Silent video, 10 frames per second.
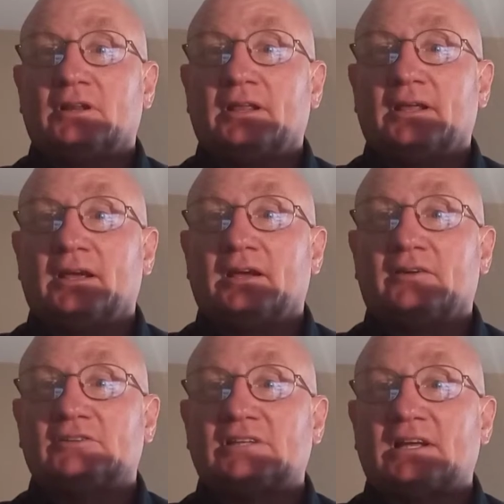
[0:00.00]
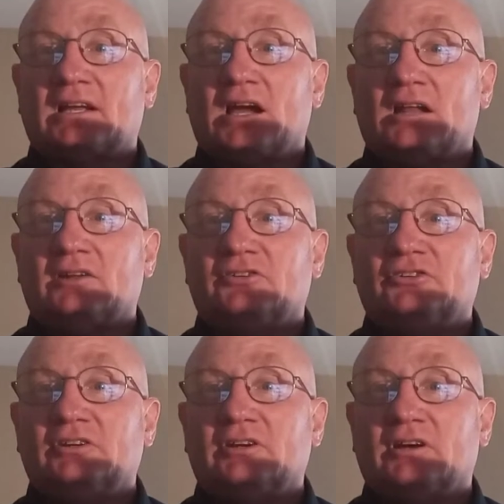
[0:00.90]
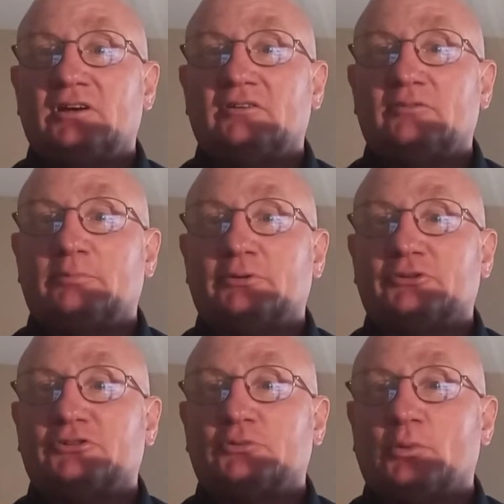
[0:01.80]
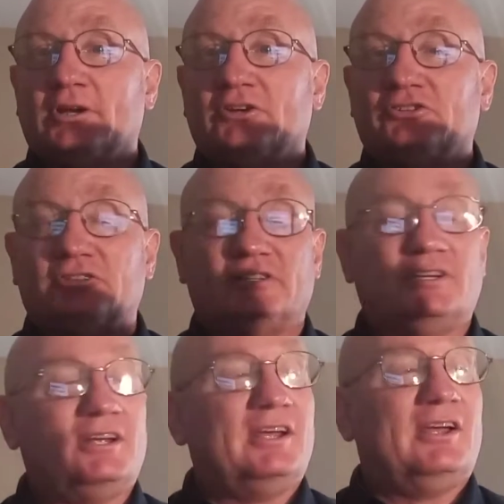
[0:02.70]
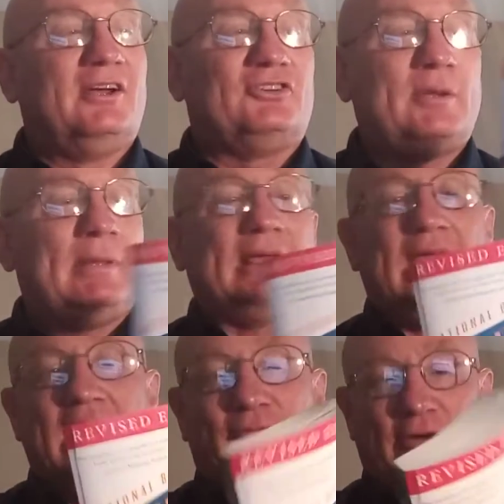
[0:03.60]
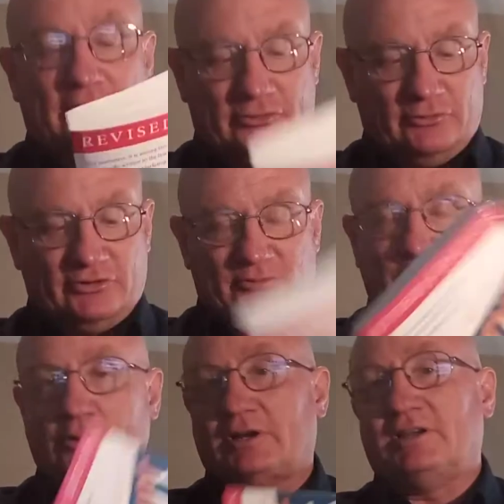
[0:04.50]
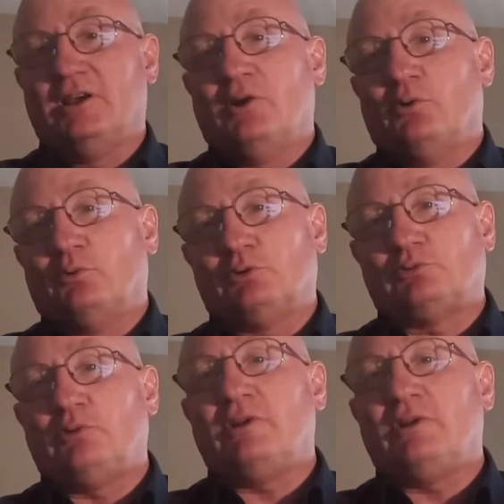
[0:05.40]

the uh, psychology of persuasion. So I'm like halfway through this book. What's